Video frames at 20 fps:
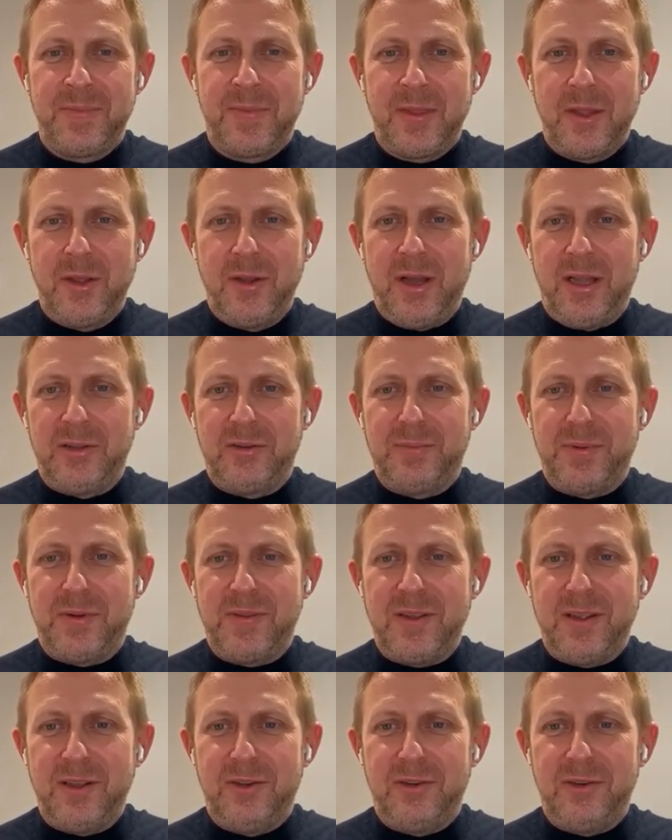You're
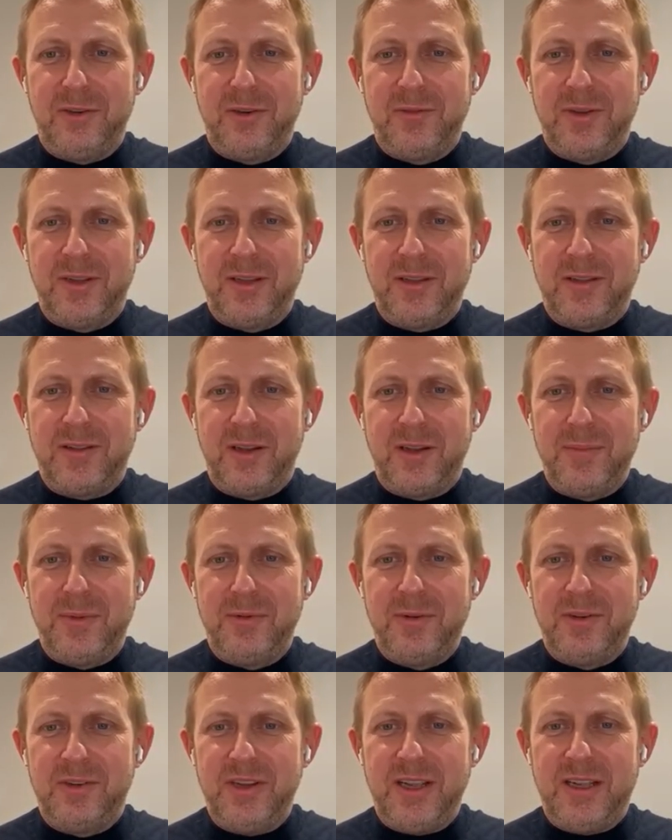100% sure that it's going to be
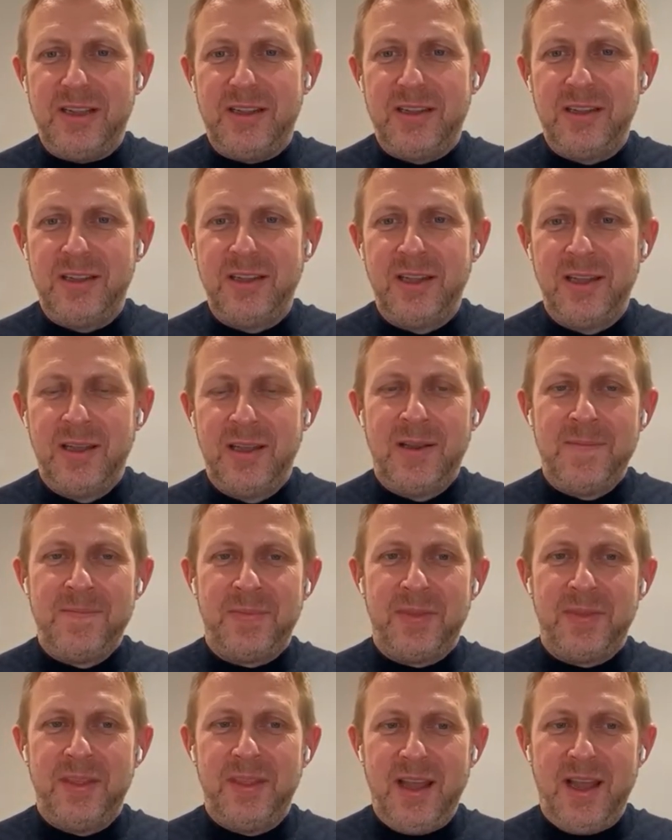rejected.
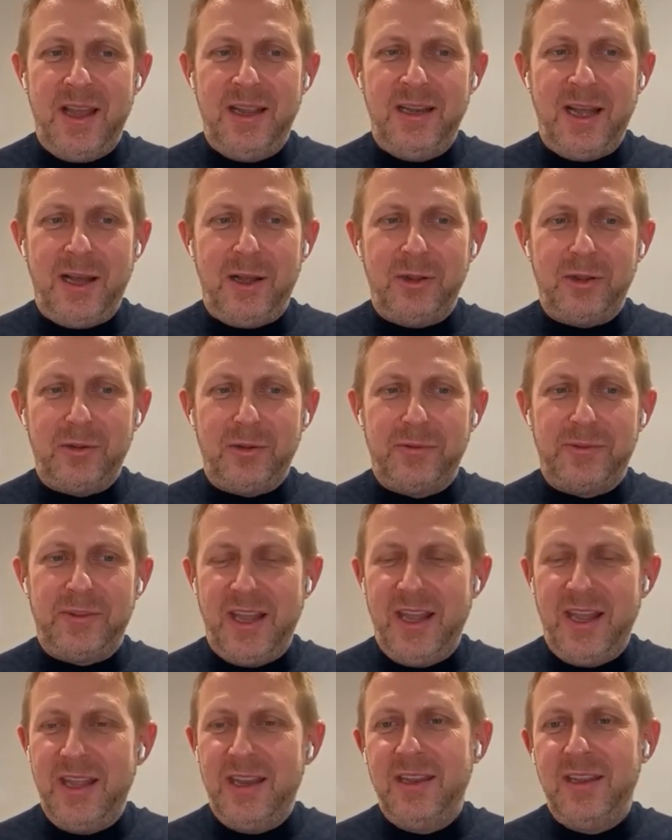9 out of
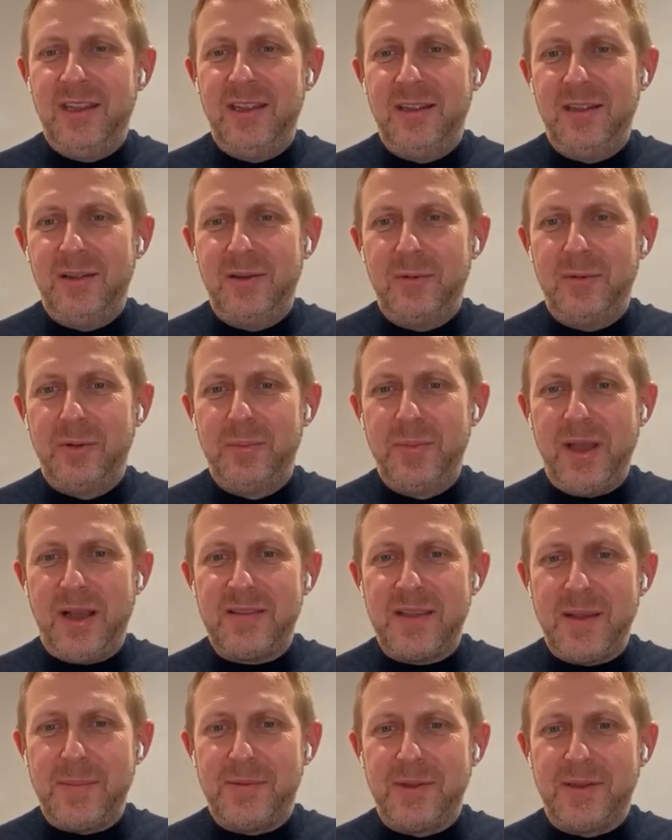10 would be
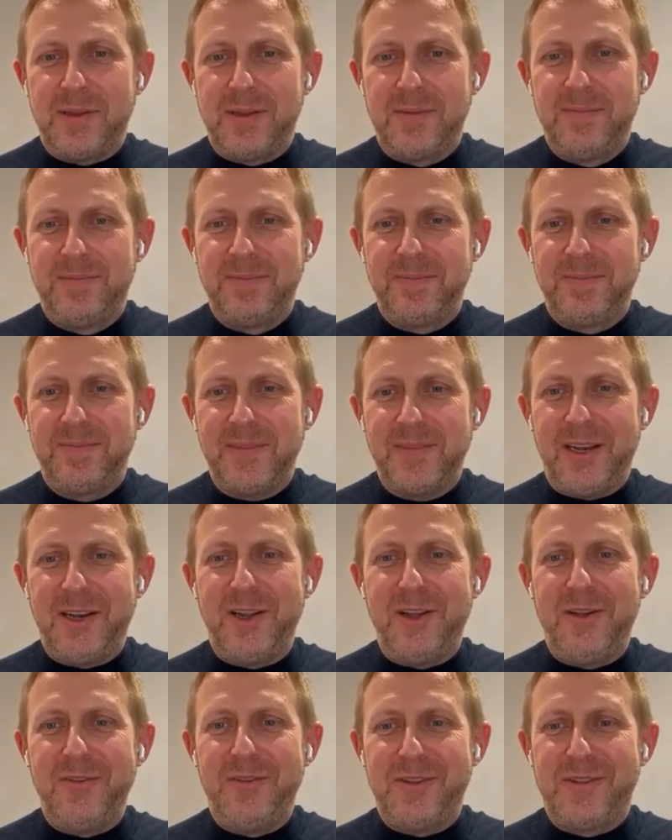accepted. I don't
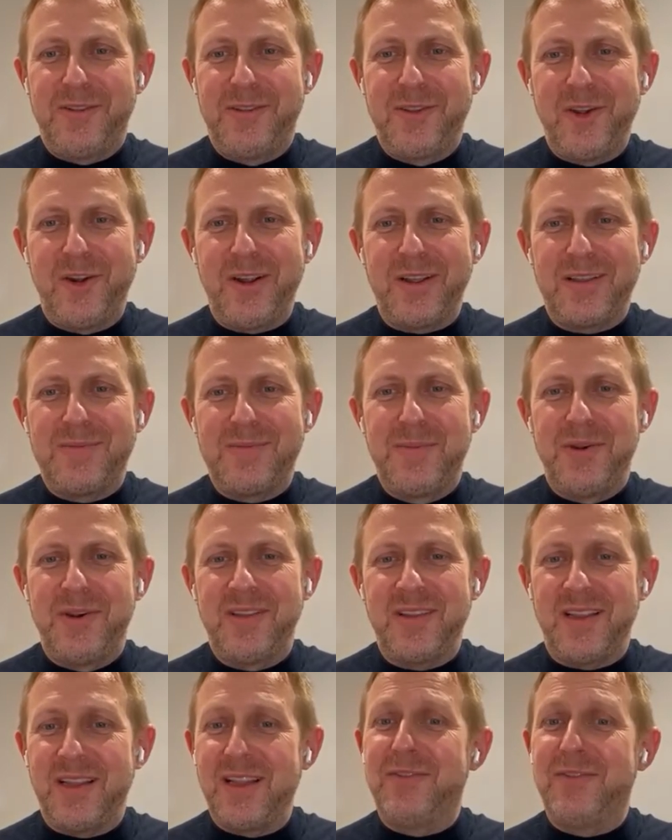know if this is your
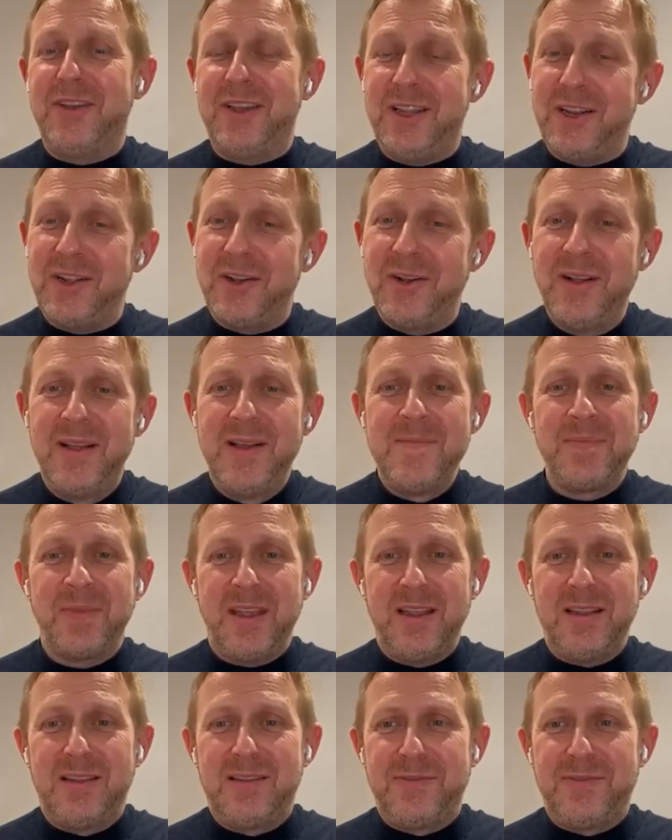experience. And I think,
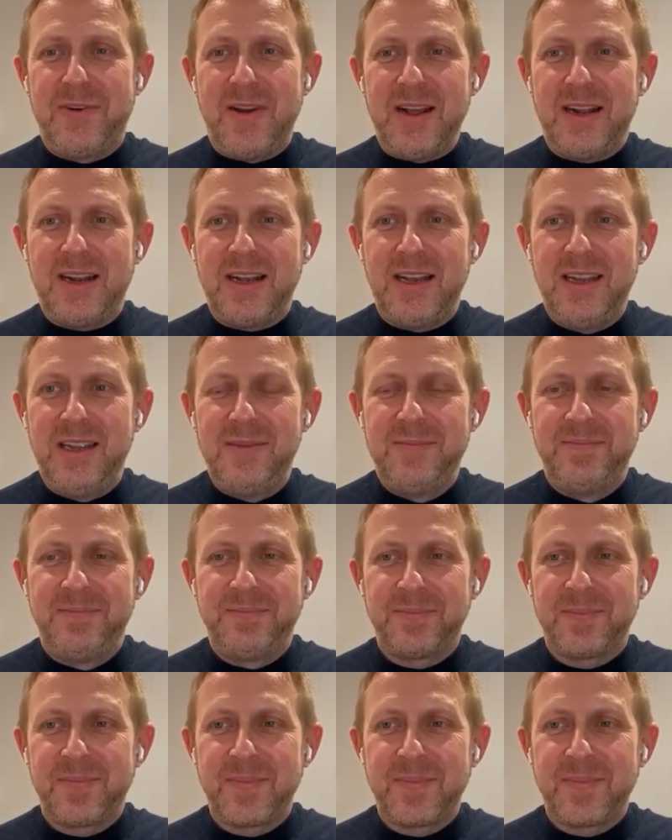it's frankly,